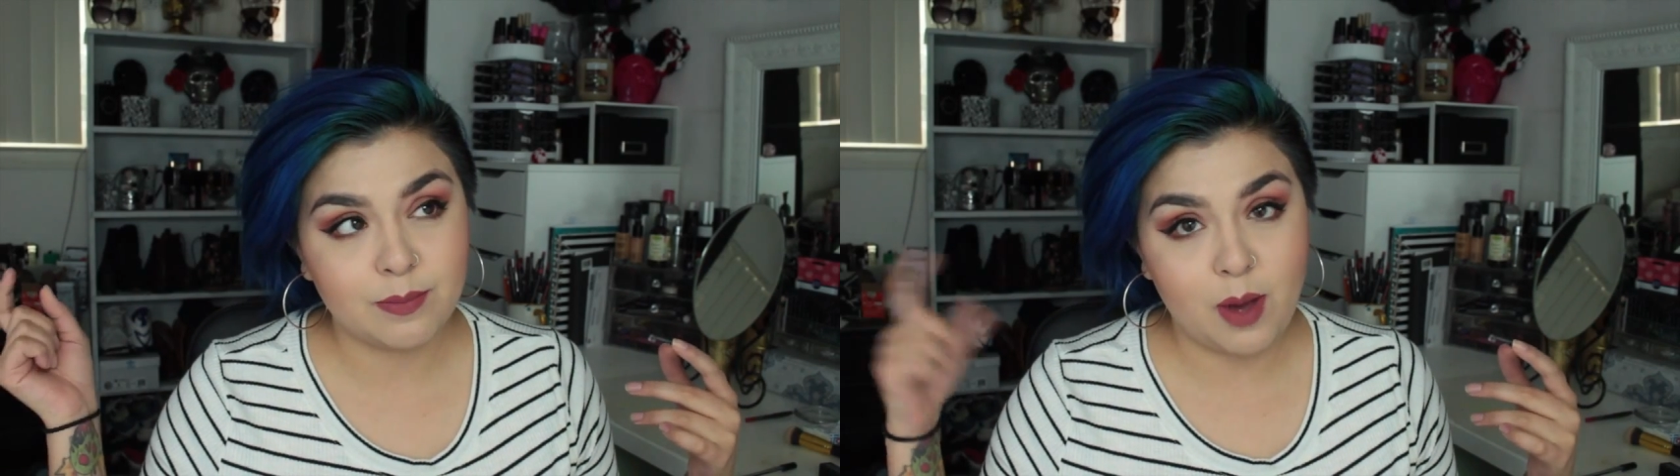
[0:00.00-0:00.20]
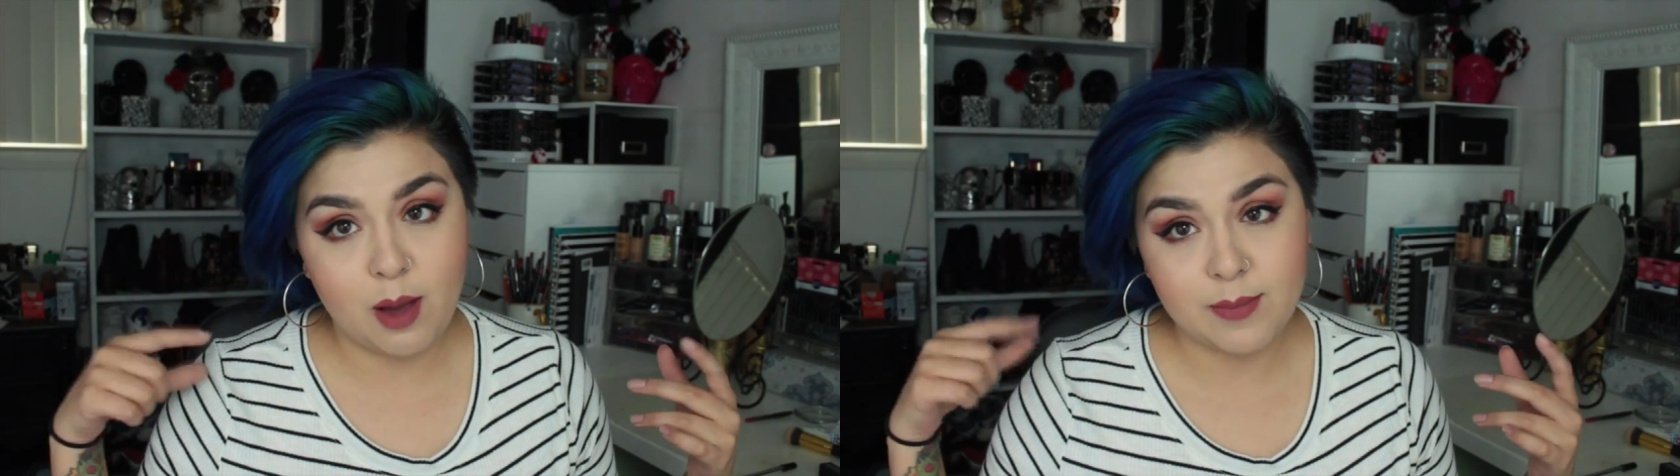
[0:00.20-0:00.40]

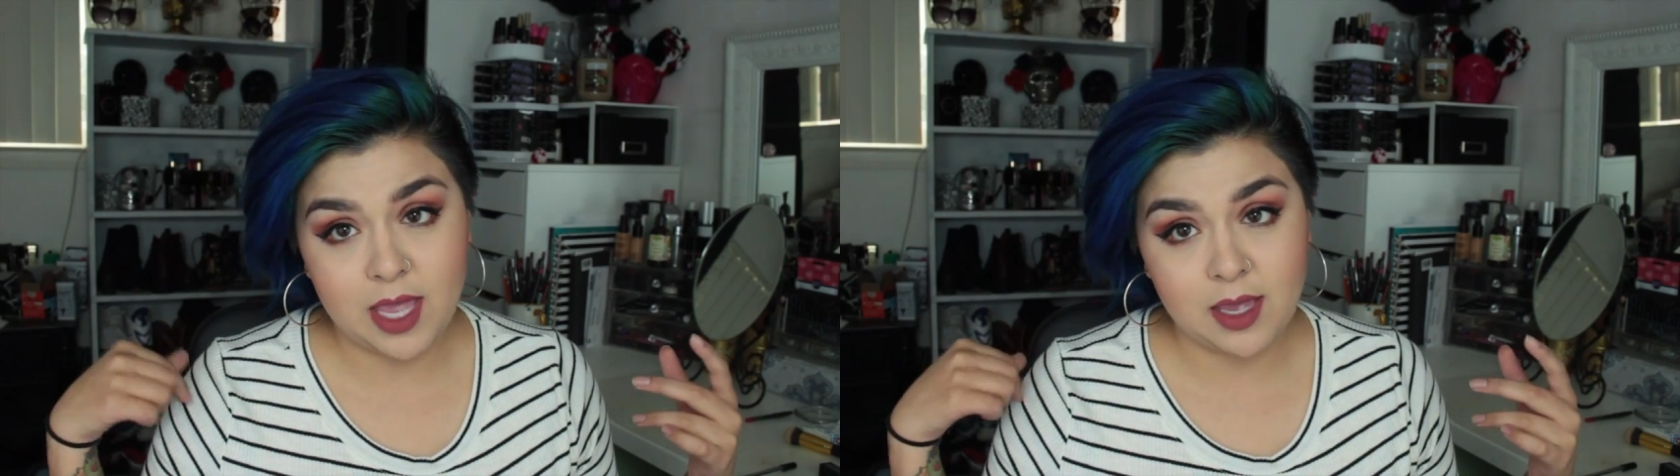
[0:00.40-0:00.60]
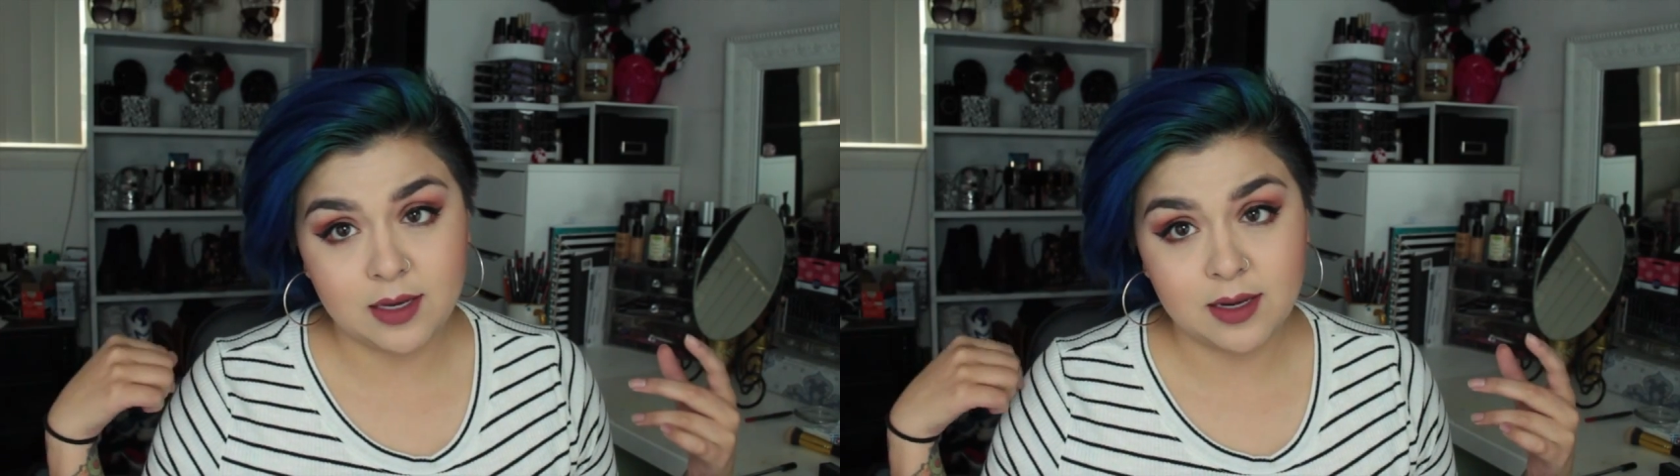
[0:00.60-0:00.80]

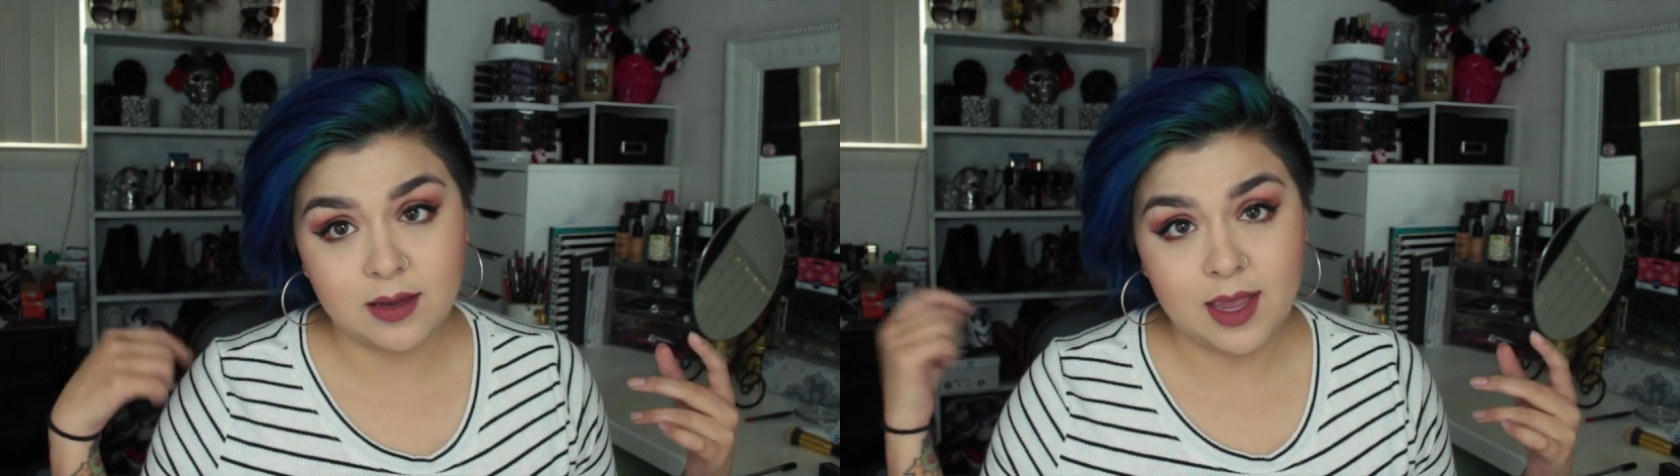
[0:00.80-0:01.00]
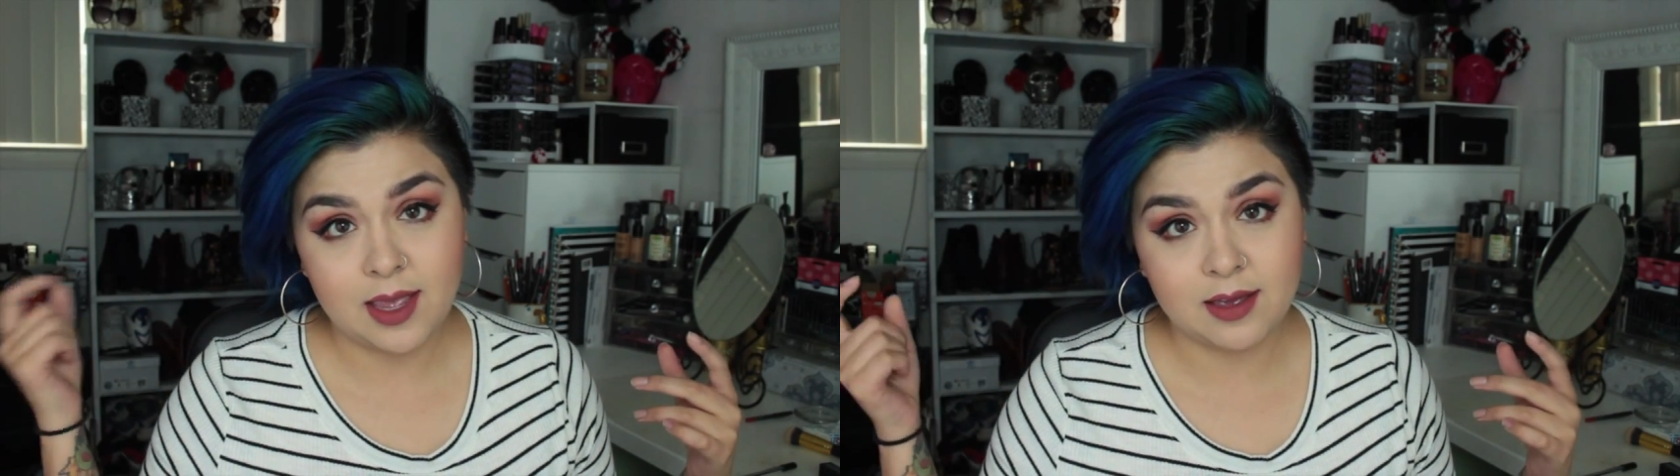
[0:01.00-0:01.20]
Balmain
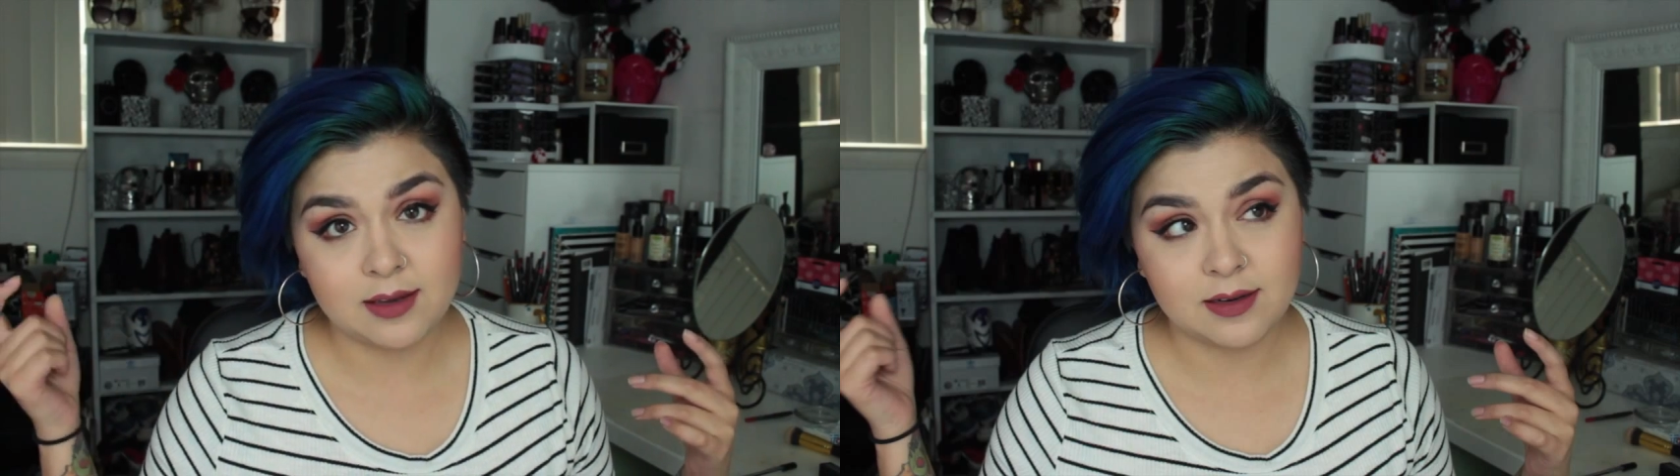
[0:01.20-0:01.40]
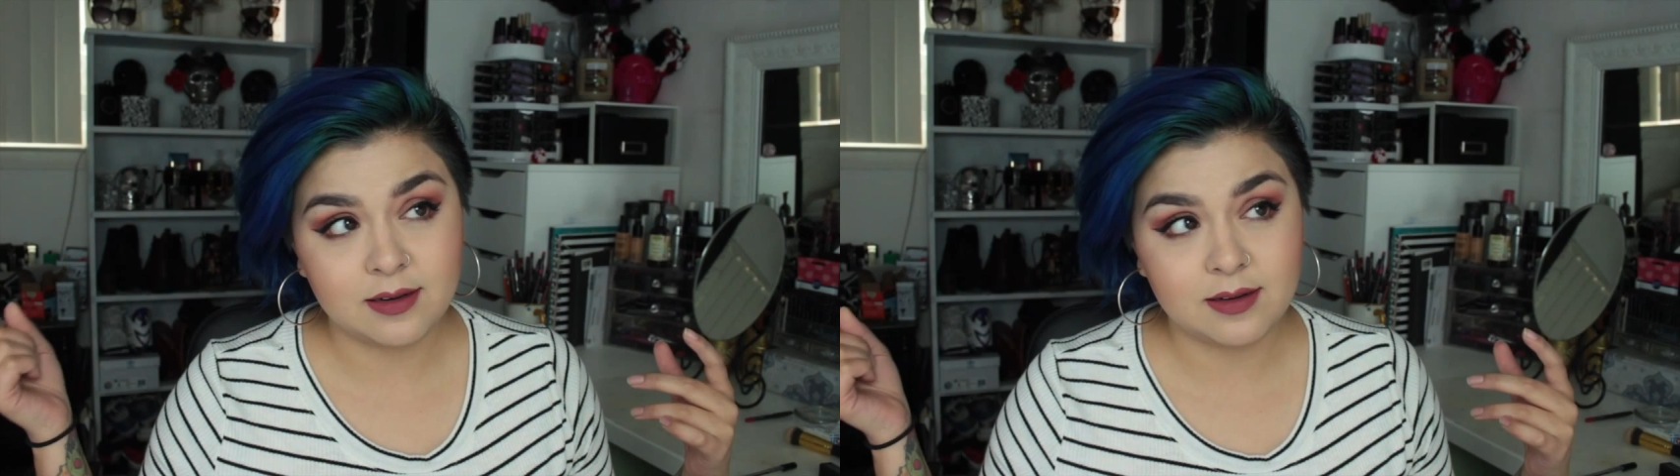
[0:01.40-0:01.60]

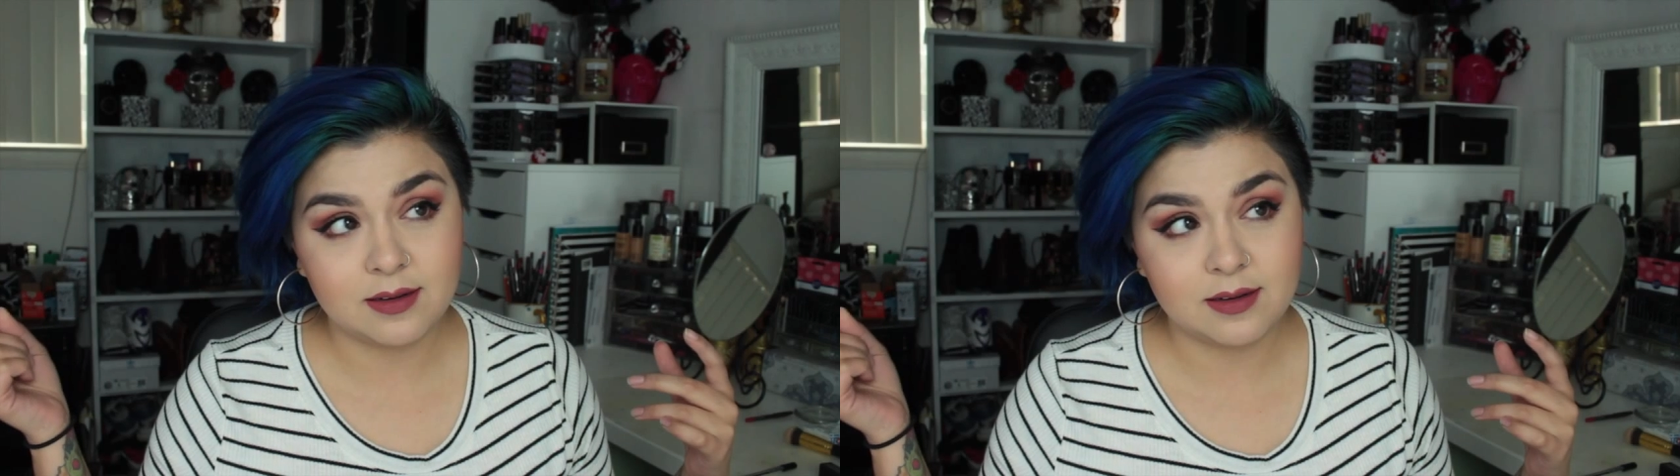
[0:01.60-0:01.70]
and